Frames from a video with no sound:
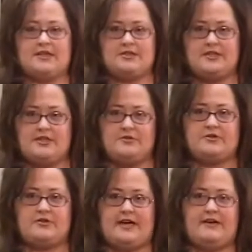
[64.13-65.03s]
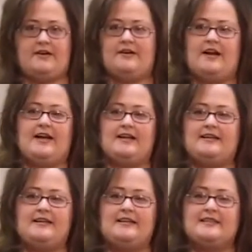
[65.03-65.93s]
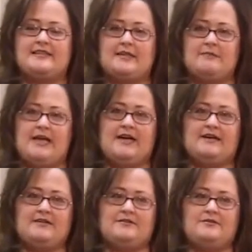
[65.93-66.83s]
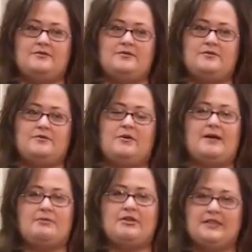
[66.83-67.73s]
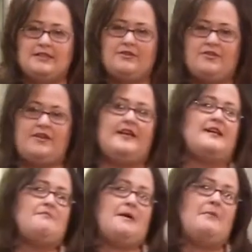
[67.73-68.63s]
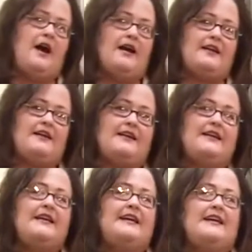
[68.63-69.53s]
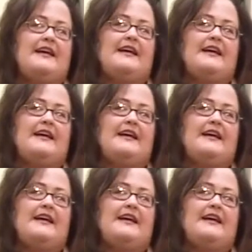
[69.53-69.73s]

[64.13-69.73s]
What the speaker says: sure it was actually user error. I put the little thing in my pocket,